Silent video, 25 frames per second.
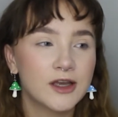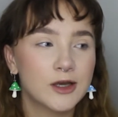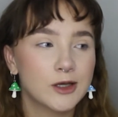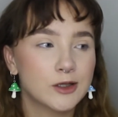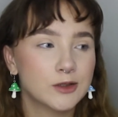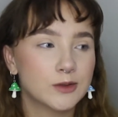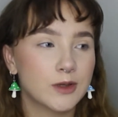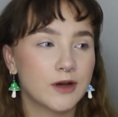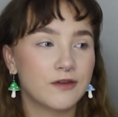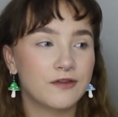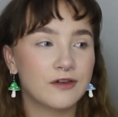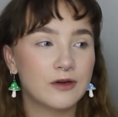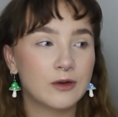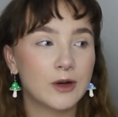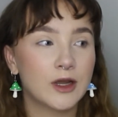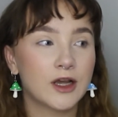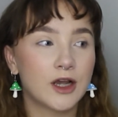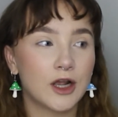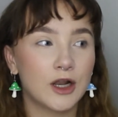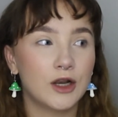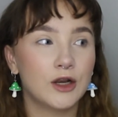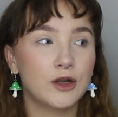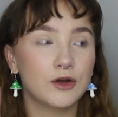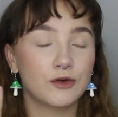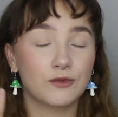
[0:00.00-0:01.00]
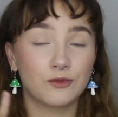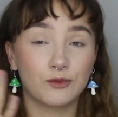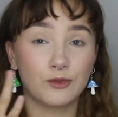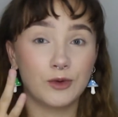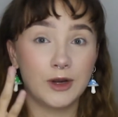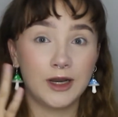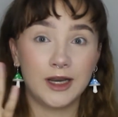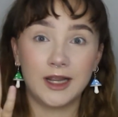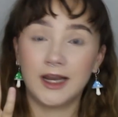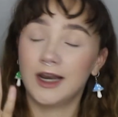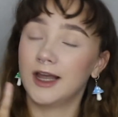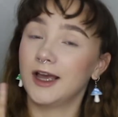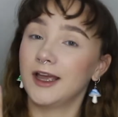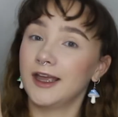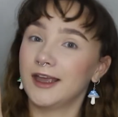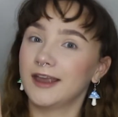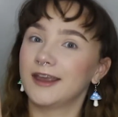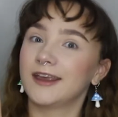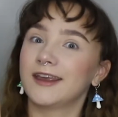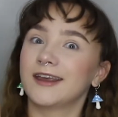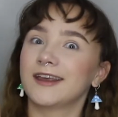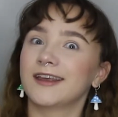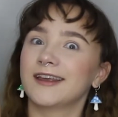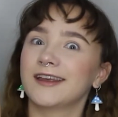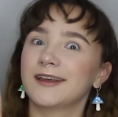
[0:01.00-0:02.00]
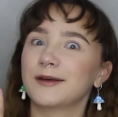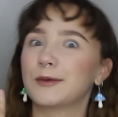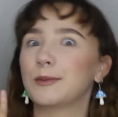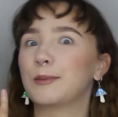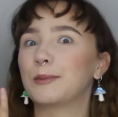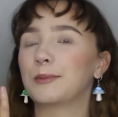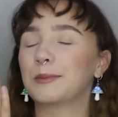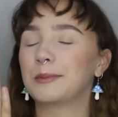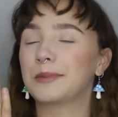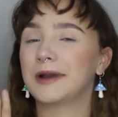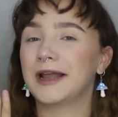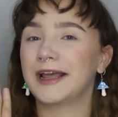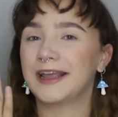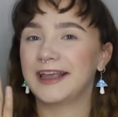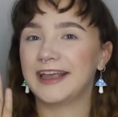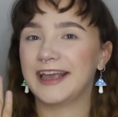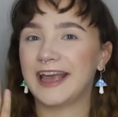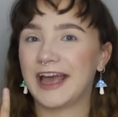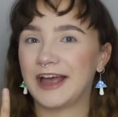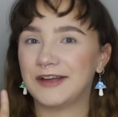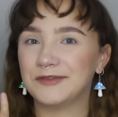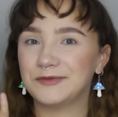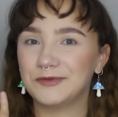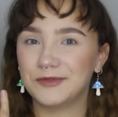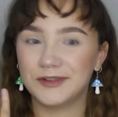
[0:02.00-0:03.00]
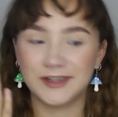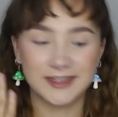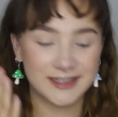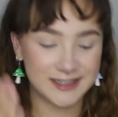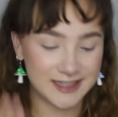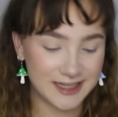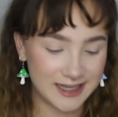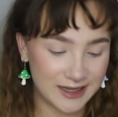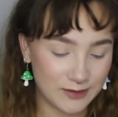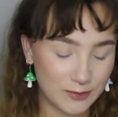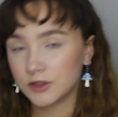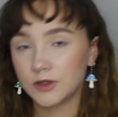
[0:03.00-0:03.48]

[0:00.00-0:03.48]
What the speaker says: So I feel like I look really like blank canvasy.